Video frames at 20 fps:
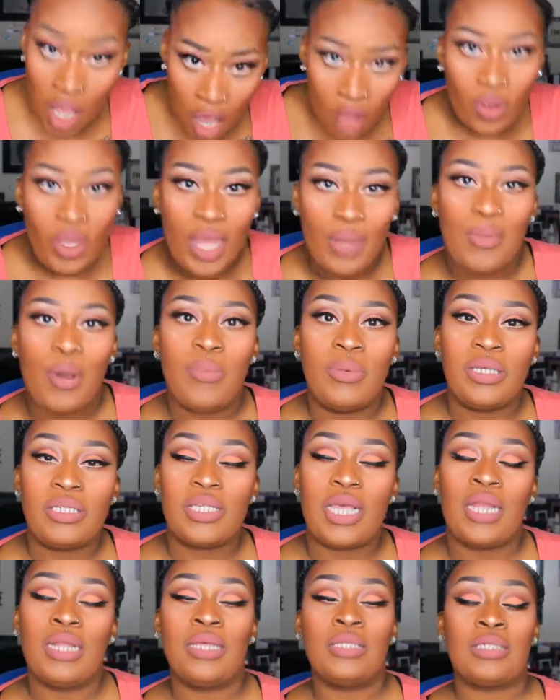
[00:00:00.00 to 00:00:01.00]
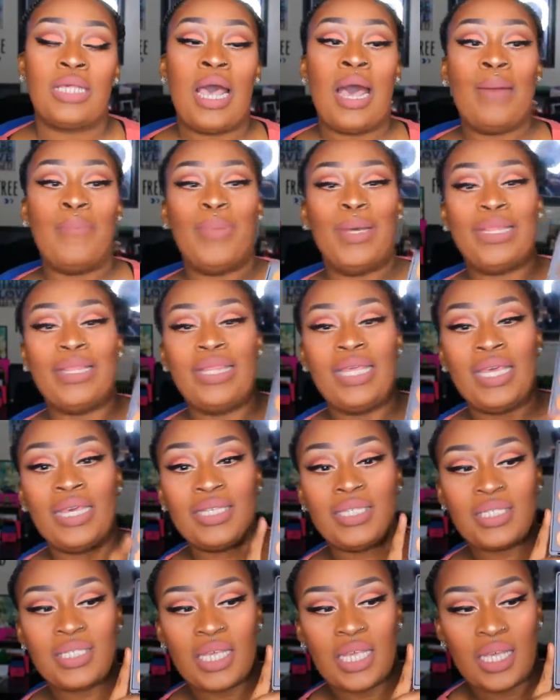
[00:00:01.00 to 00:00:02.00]
Okay, moment of silence up. But
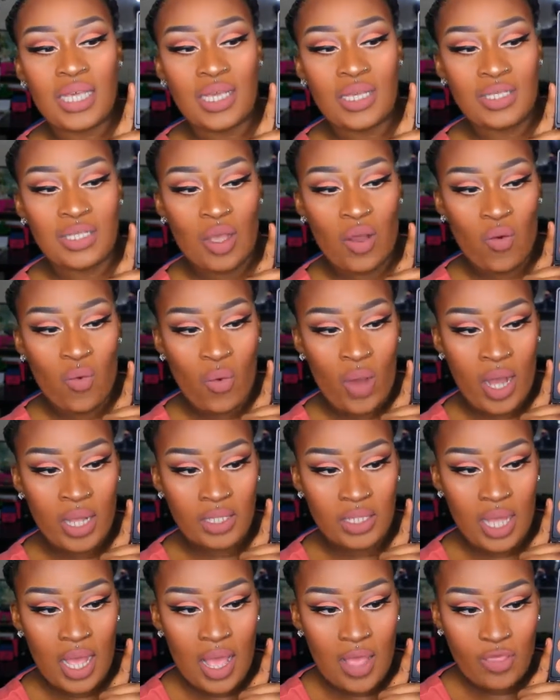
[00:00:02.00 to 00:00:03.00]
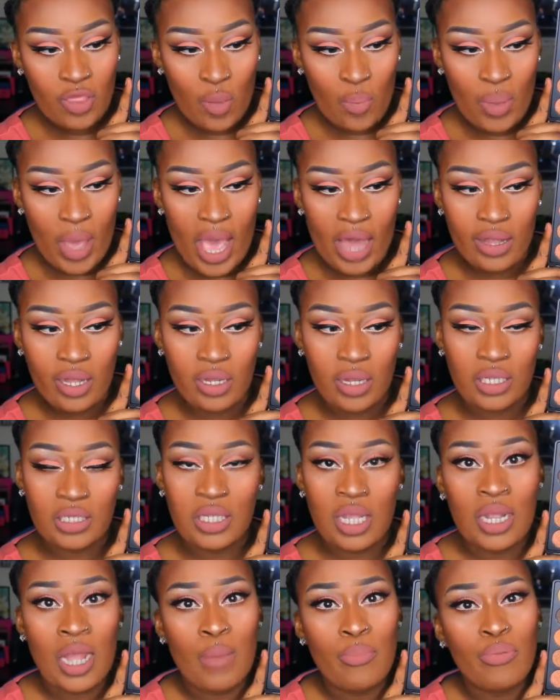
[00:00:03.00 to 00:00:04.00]
this is what the palette looks
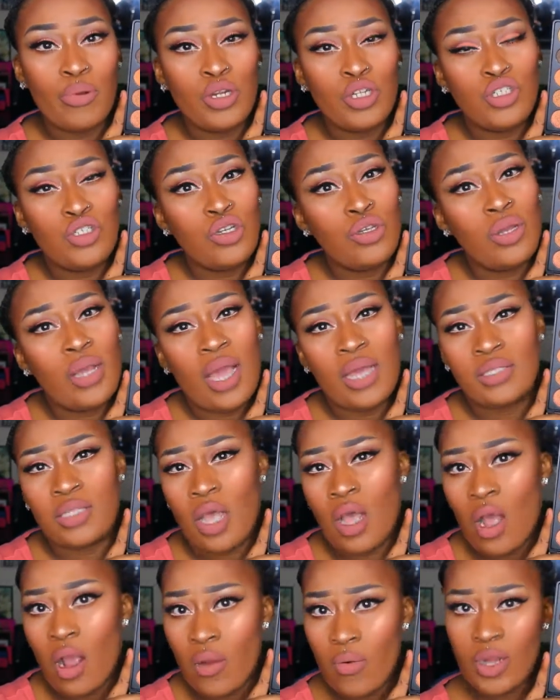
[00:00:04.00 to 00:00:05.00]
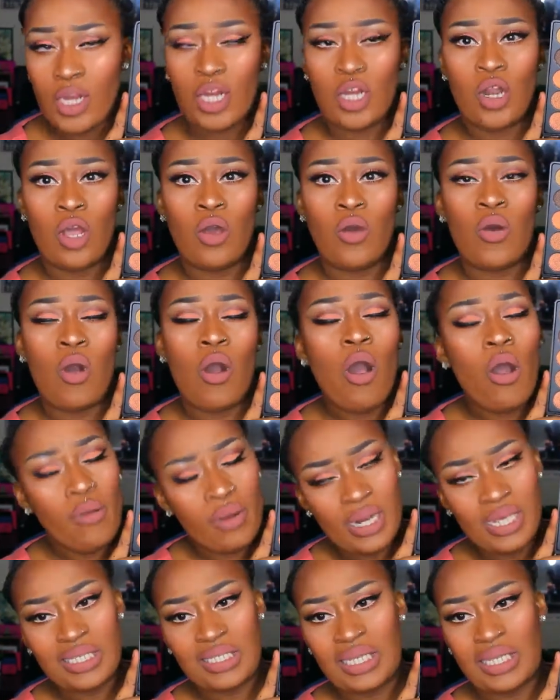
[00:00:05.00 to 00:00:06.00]
like. I'm pretty sure you guys
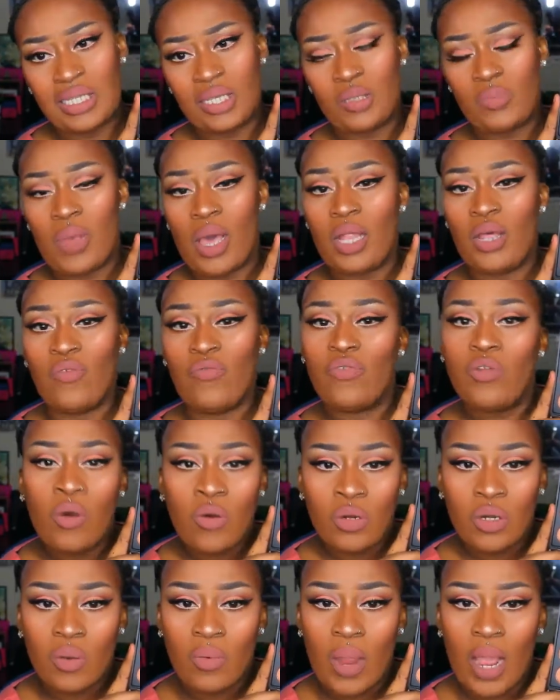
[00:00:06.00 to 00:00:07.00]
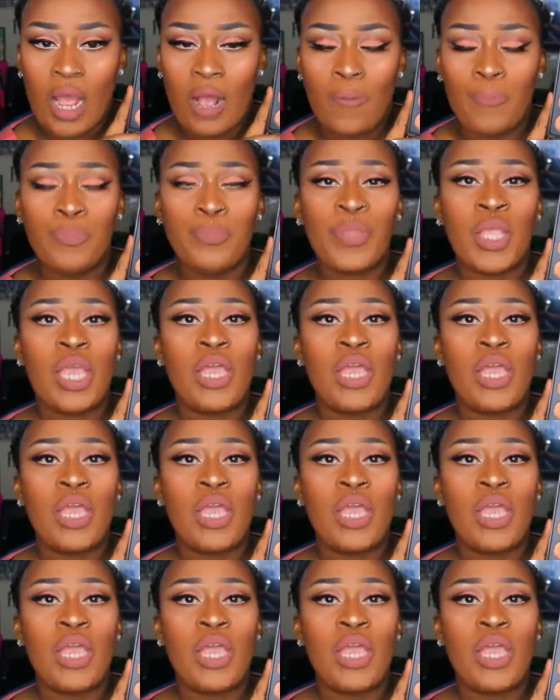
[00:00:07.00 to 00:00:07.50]
already seen this palette floating around.